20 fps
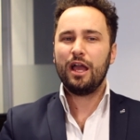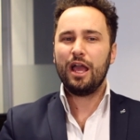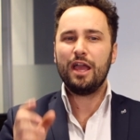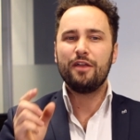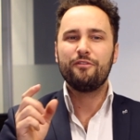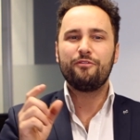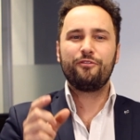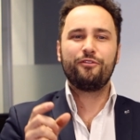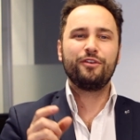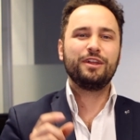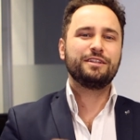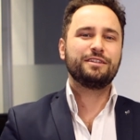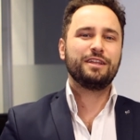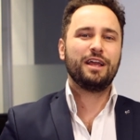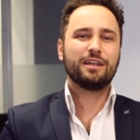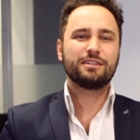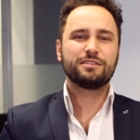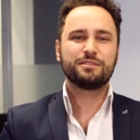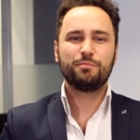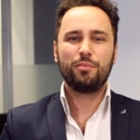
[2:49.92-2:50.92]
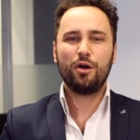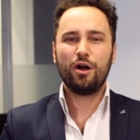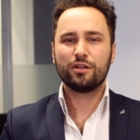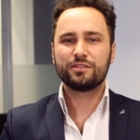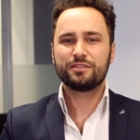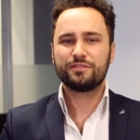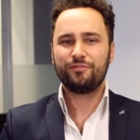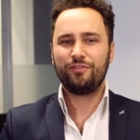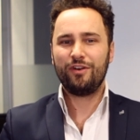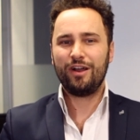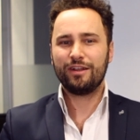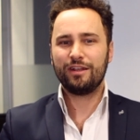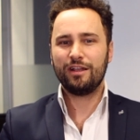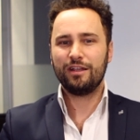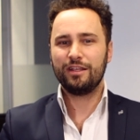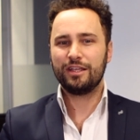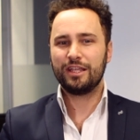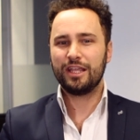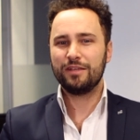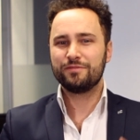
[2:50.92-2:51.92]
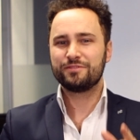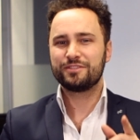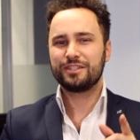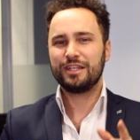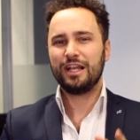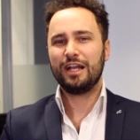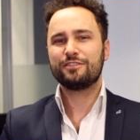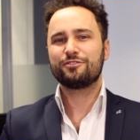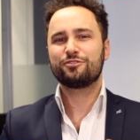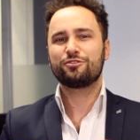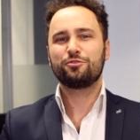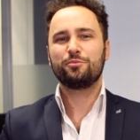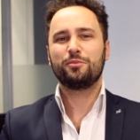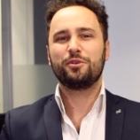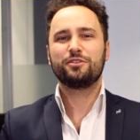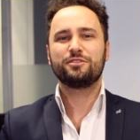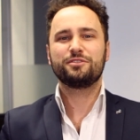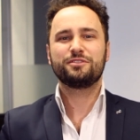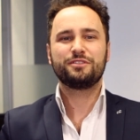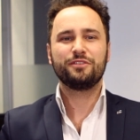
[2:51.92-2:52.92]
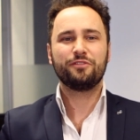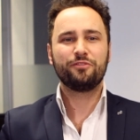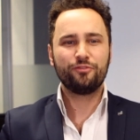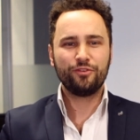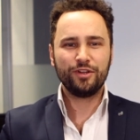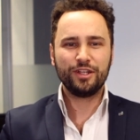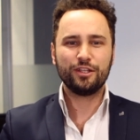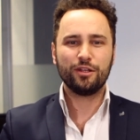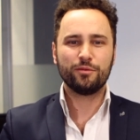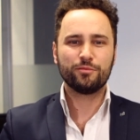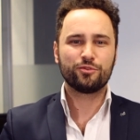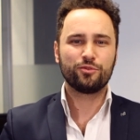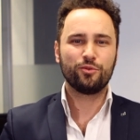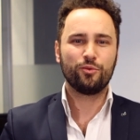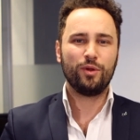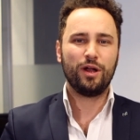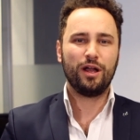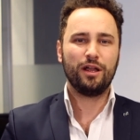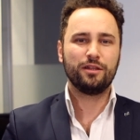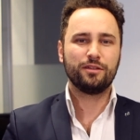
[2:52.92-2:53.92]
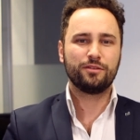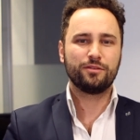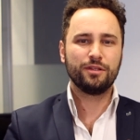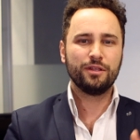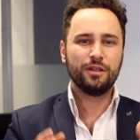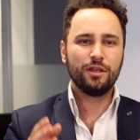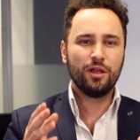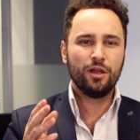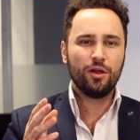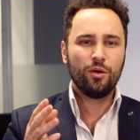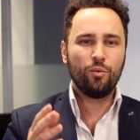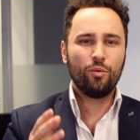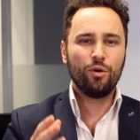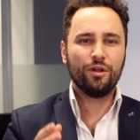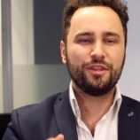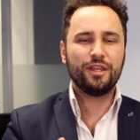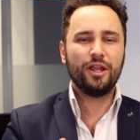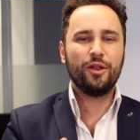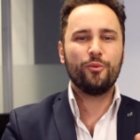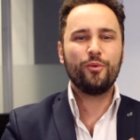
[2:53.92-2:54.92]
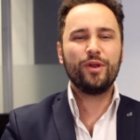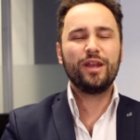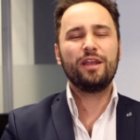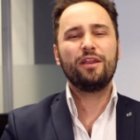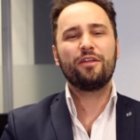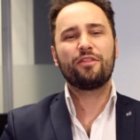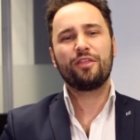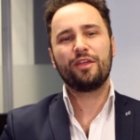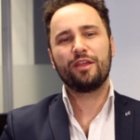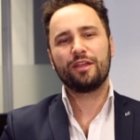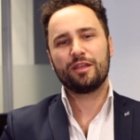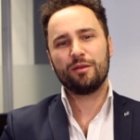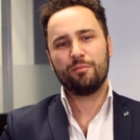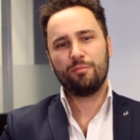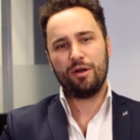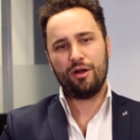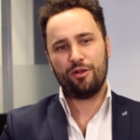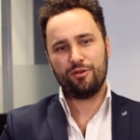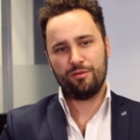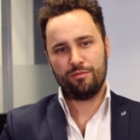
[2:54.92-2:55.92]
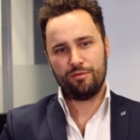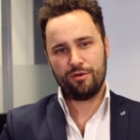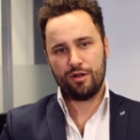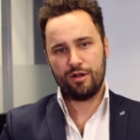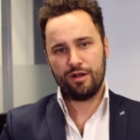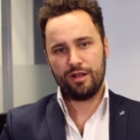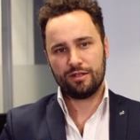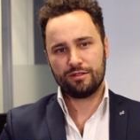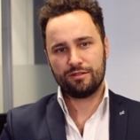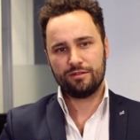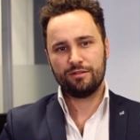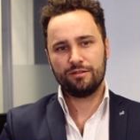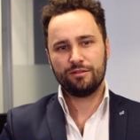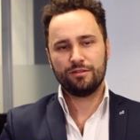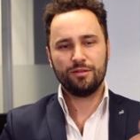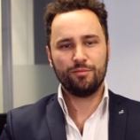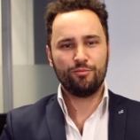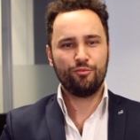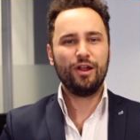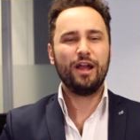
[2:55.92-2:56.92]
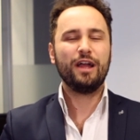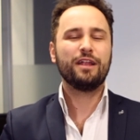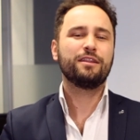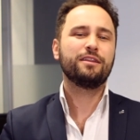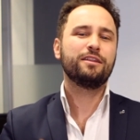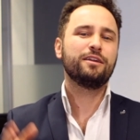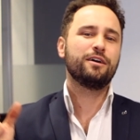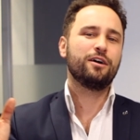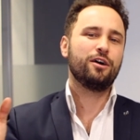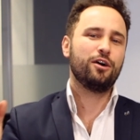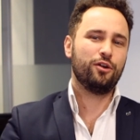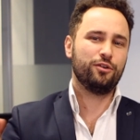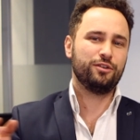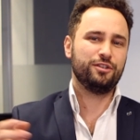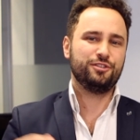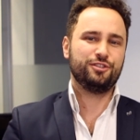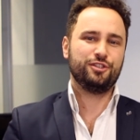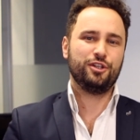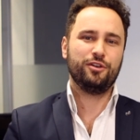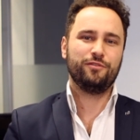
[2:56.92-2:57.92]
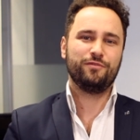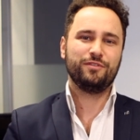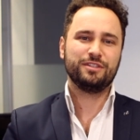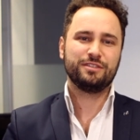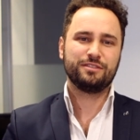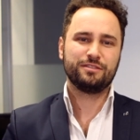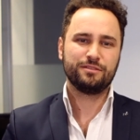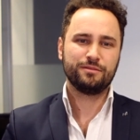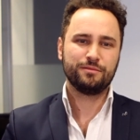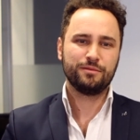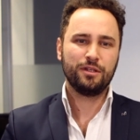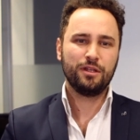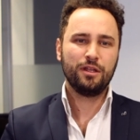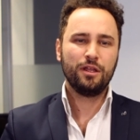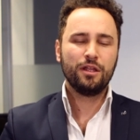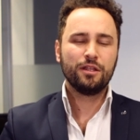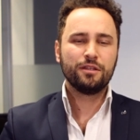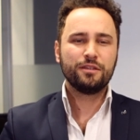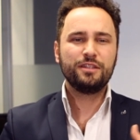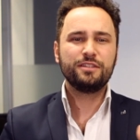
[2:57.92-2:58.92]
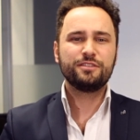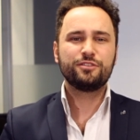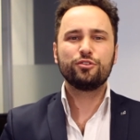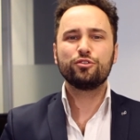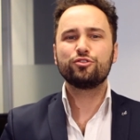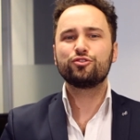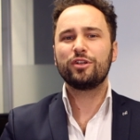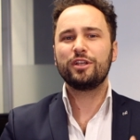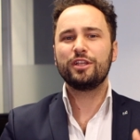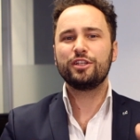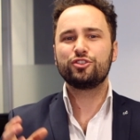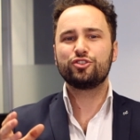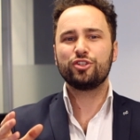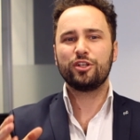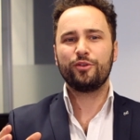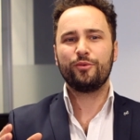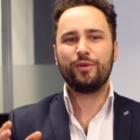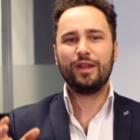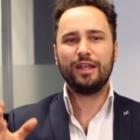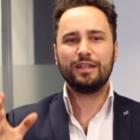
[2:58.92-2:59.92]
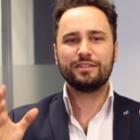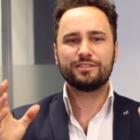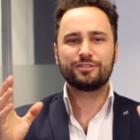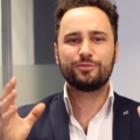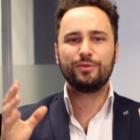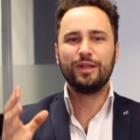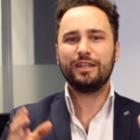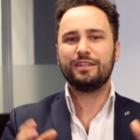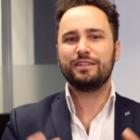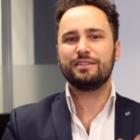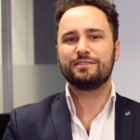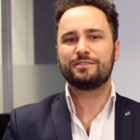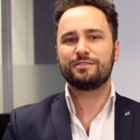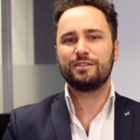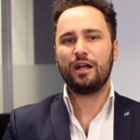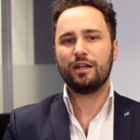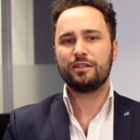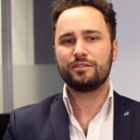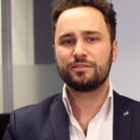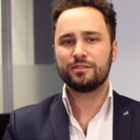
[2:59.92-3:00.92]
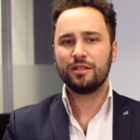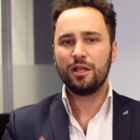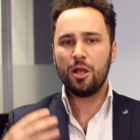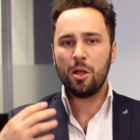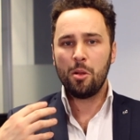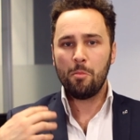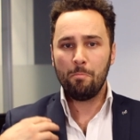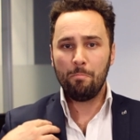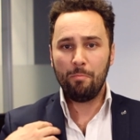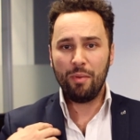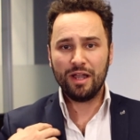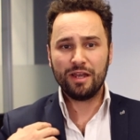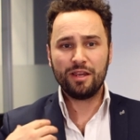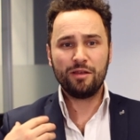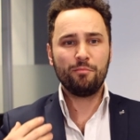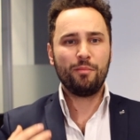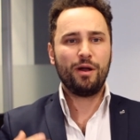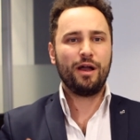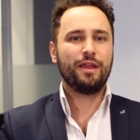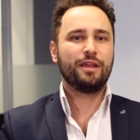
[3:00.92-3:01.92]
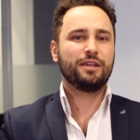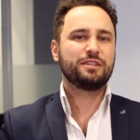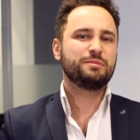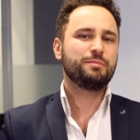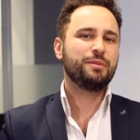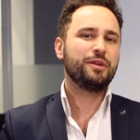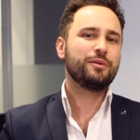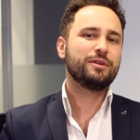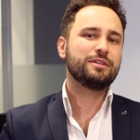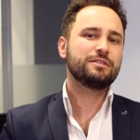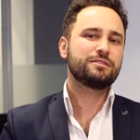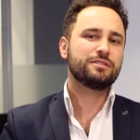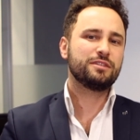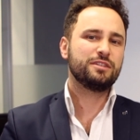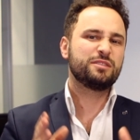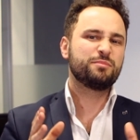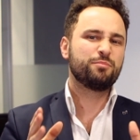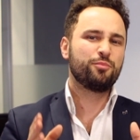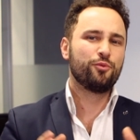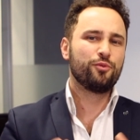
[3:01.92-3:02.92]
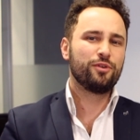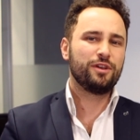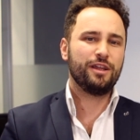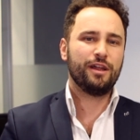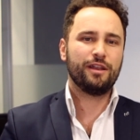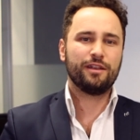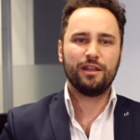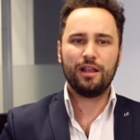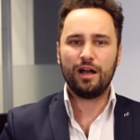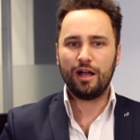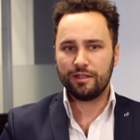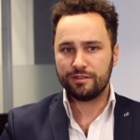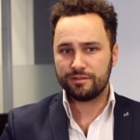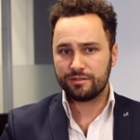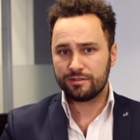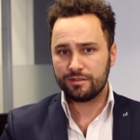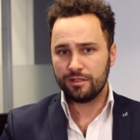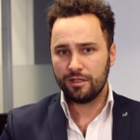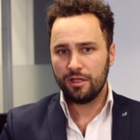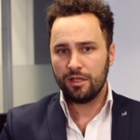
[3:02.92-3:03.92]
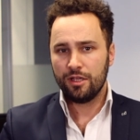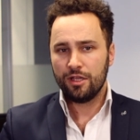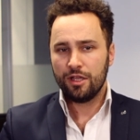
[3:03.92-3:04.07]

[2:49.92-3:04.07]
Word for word: a free text box finally gives customers the freedom to write what they really think about the product, the brand, or the service. This usually generates great insights, but in my experience is poorly analyzed